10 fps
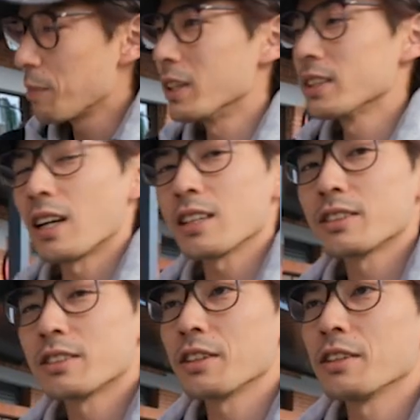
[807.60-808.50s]
But thanks
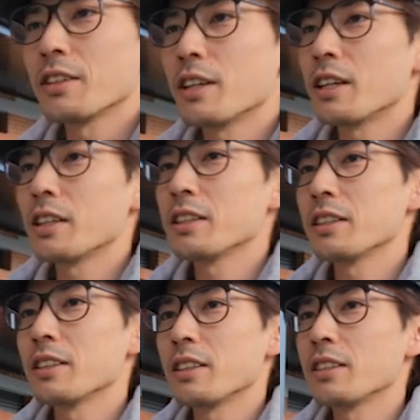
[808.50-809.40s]
to
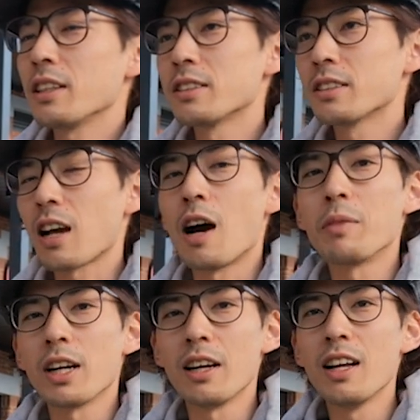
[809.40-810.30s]
this
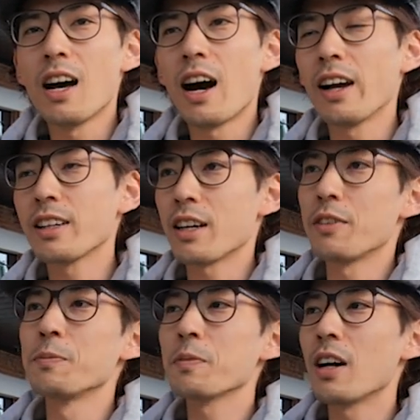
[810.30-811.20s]
camera, I
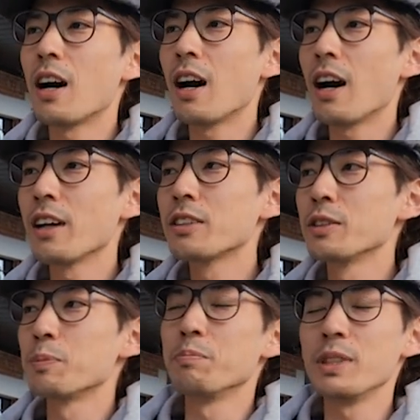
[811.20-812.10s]

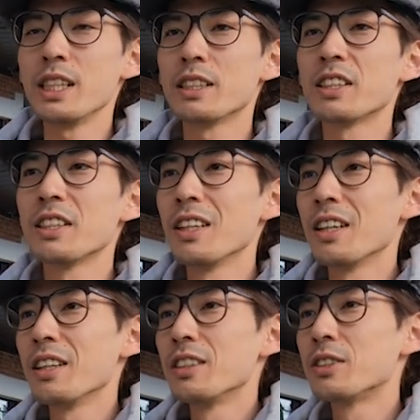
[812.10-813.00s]
could meet
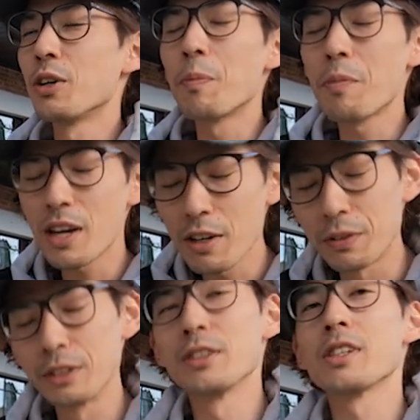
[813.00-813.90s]
so many
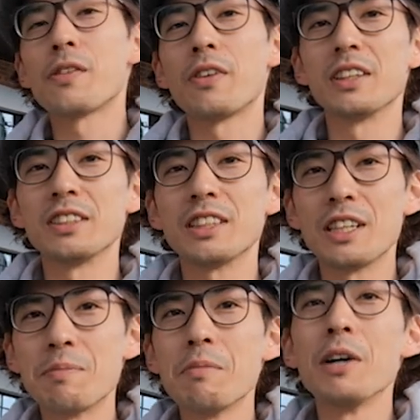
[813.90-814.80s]
photographers
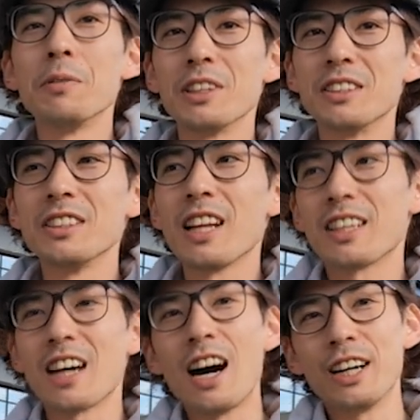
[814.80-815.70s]
in Melbourne,
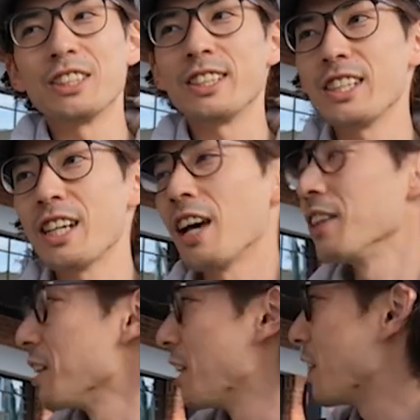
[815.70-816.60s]
like Archie
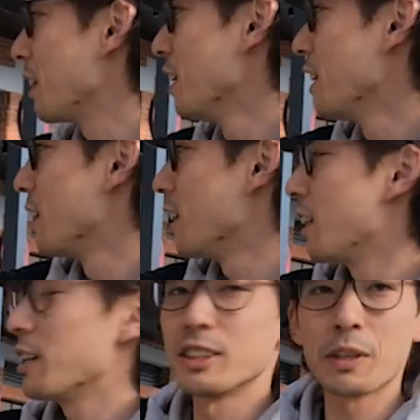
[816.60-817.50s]
and
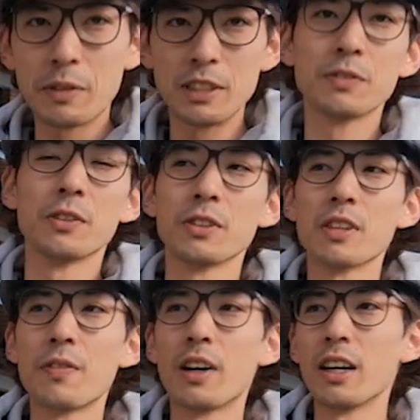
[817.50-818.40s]
Japanese
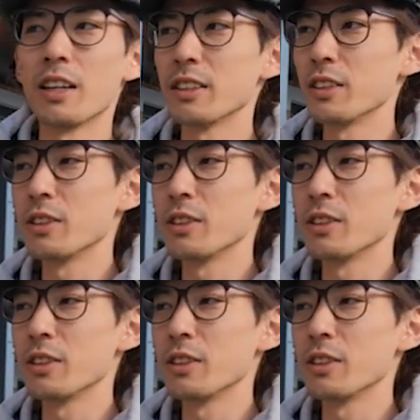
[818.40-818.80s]
photographer